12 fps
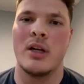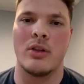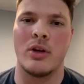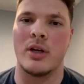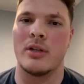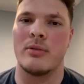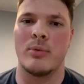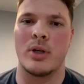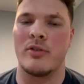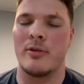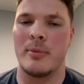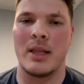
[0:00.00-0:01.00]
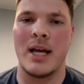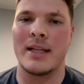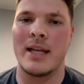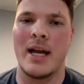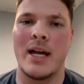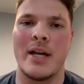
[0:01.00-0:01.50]
learned from a lot of
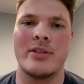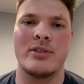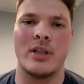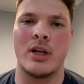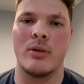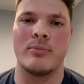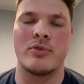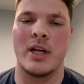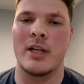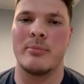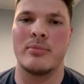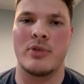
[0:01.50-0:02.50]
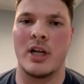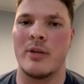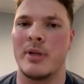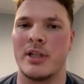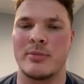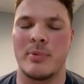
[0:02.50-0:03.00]
guys, trying to
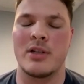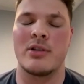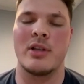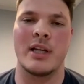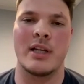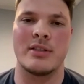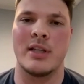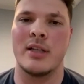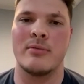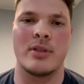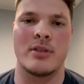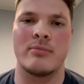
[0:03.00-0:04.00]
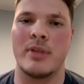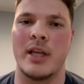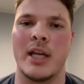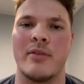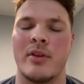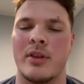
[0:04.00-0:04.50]
be a sponge, like I said, and just
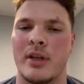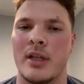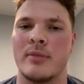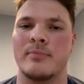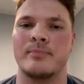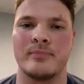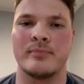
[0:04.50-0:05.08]
take everything in.